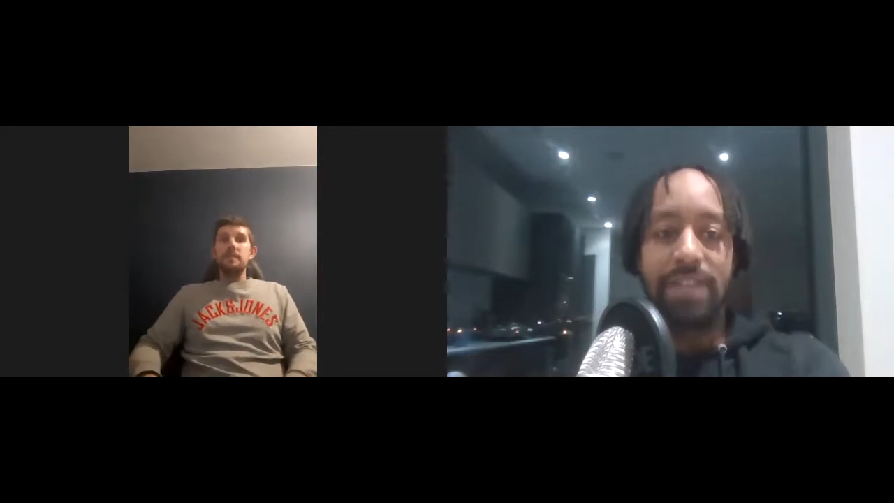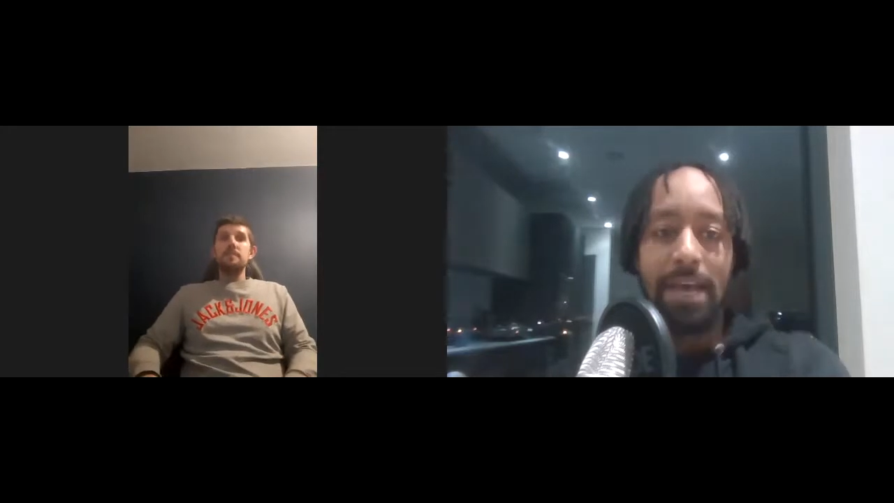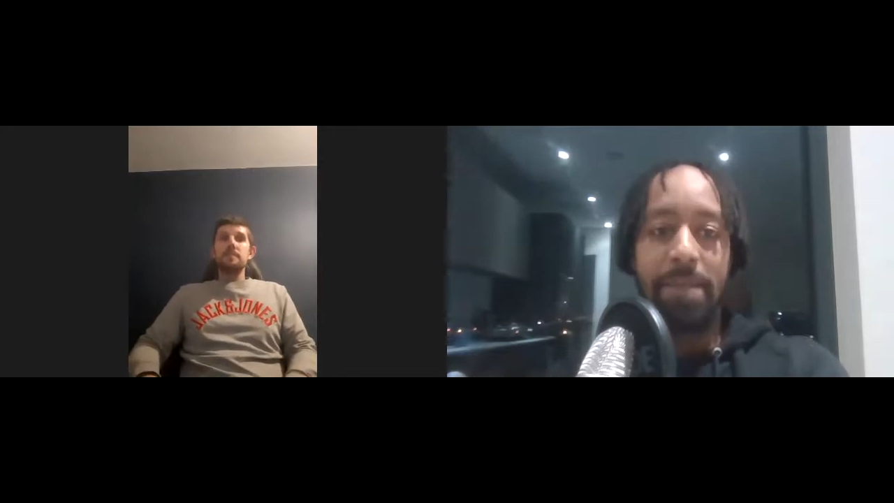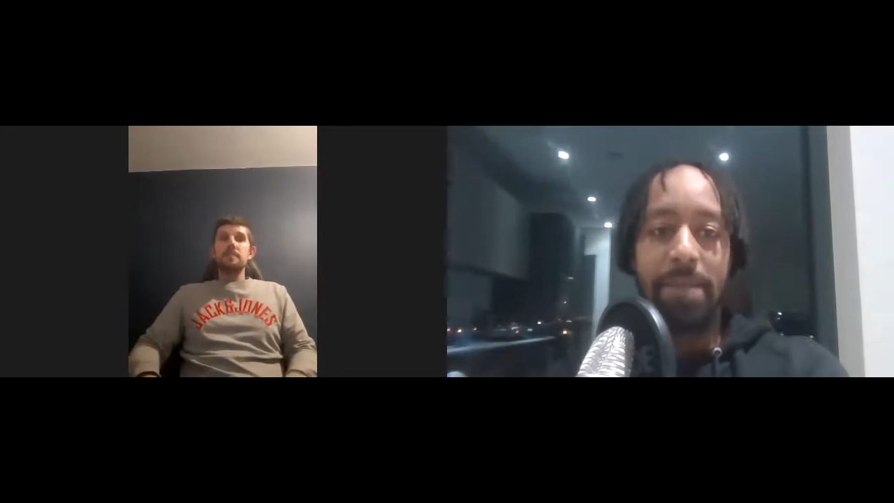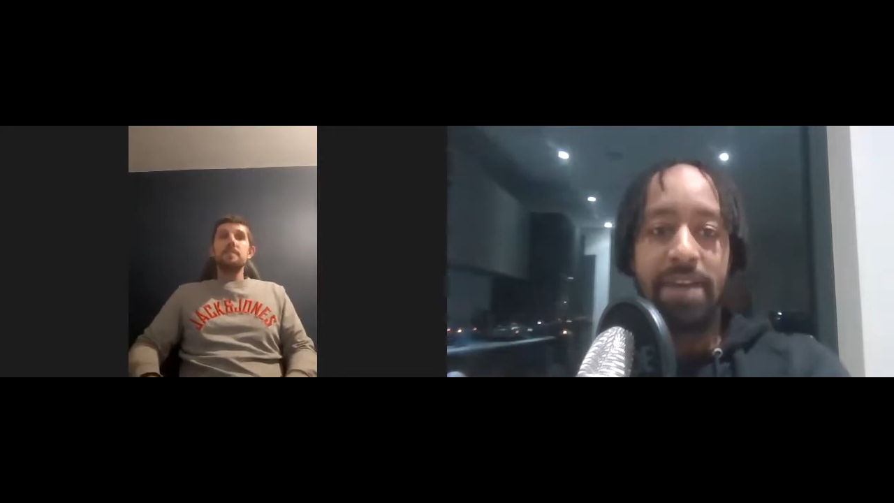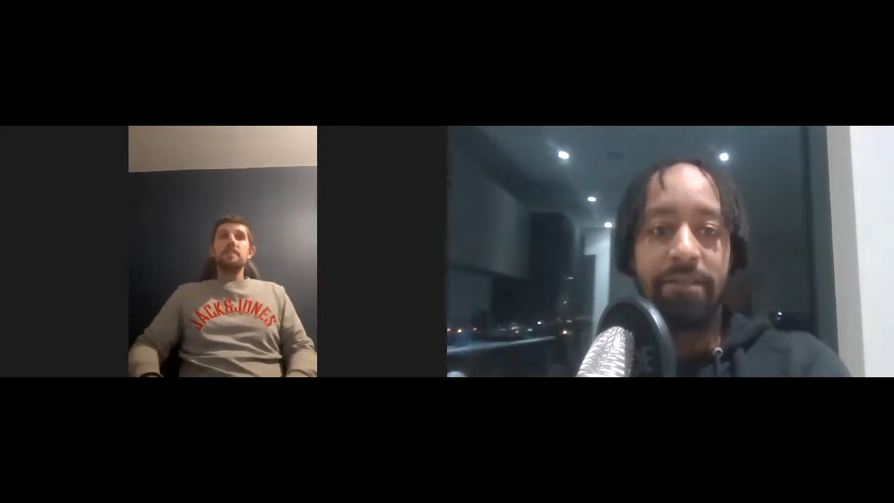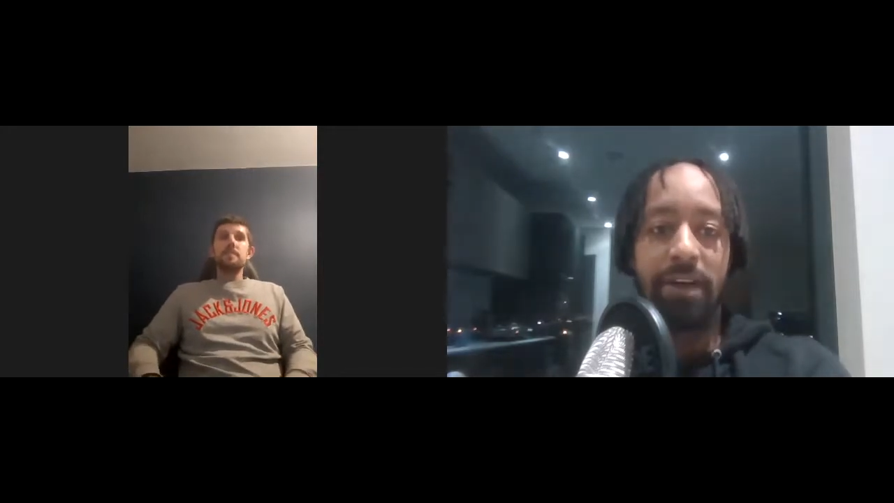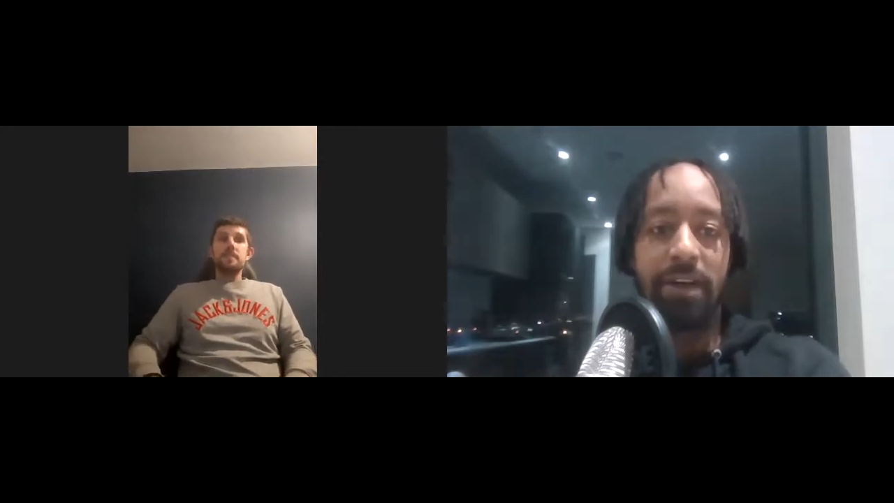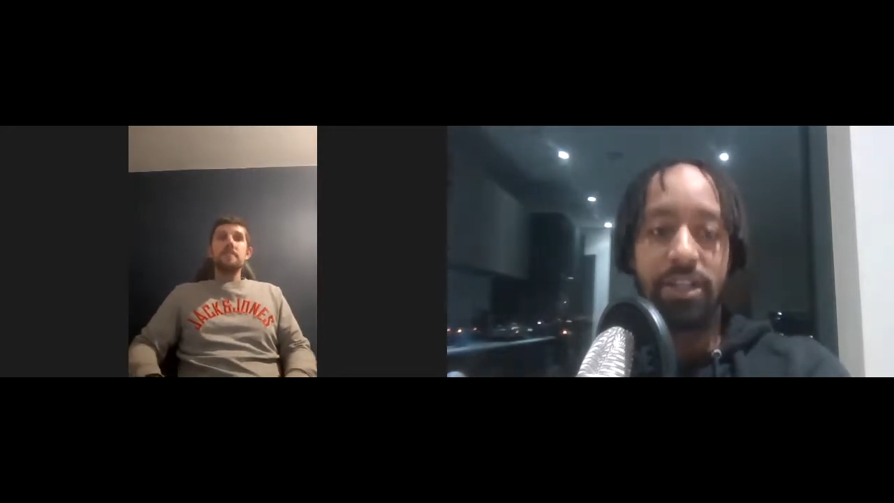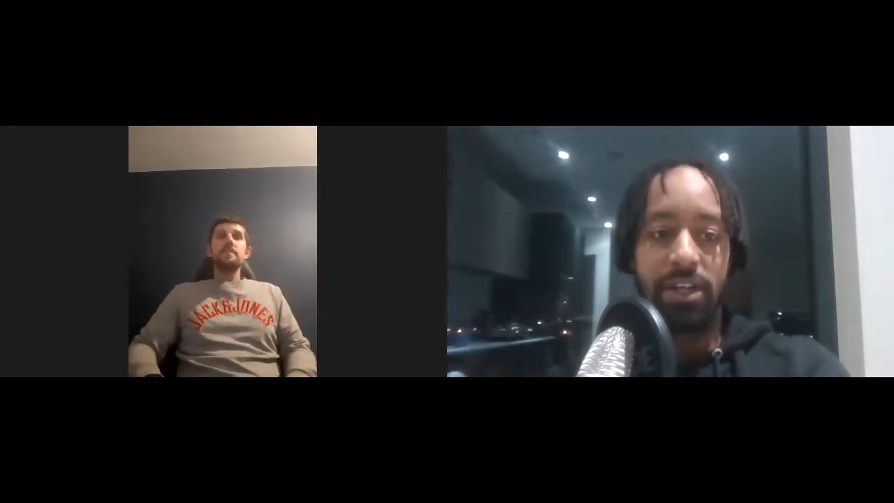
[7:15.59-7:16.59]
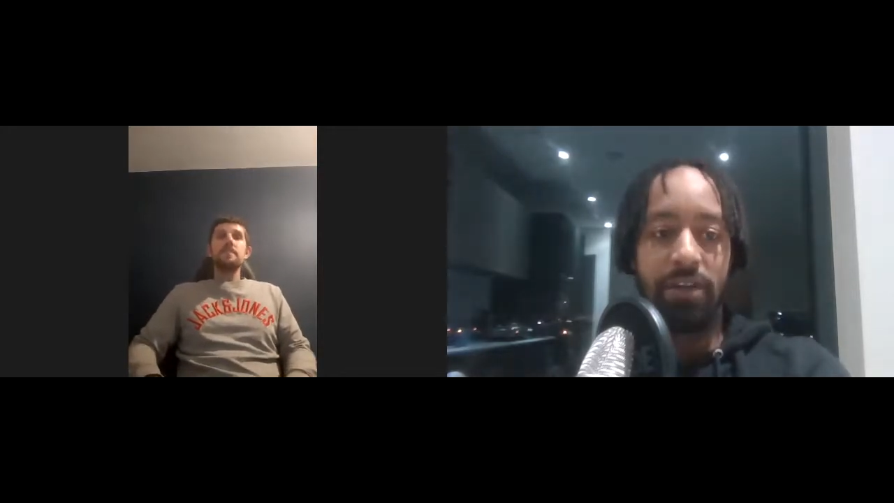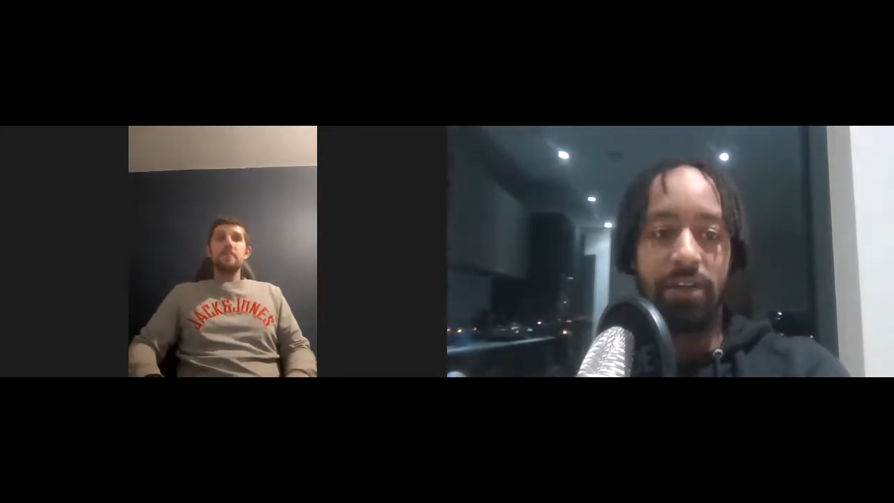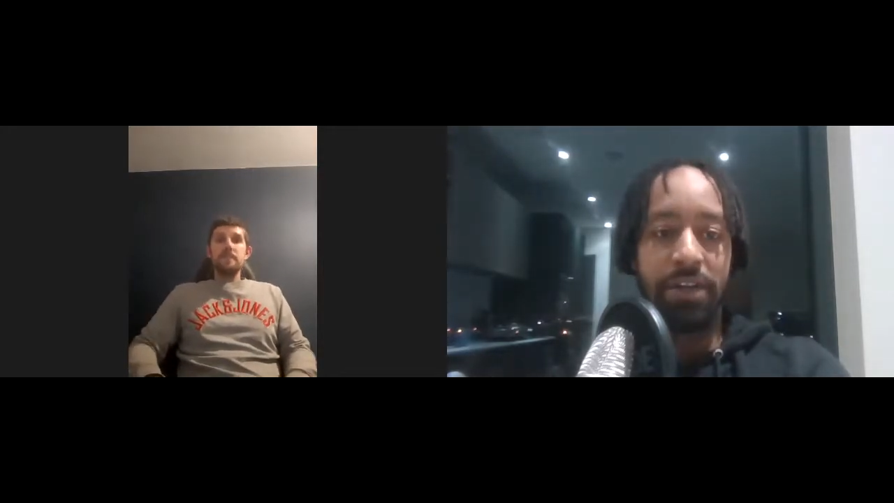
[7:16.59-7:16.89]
that a bit in the first half,